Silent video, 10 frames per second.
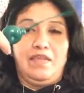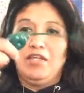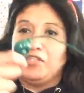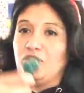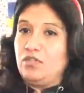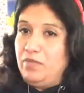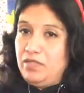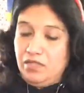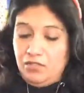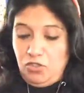I actually should have put
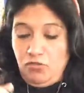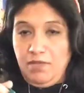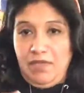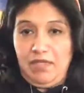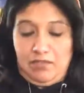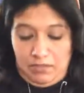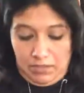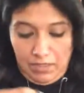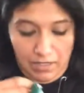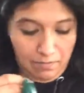this on to join my
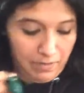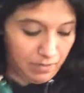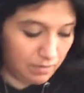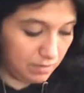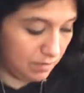ears today, but...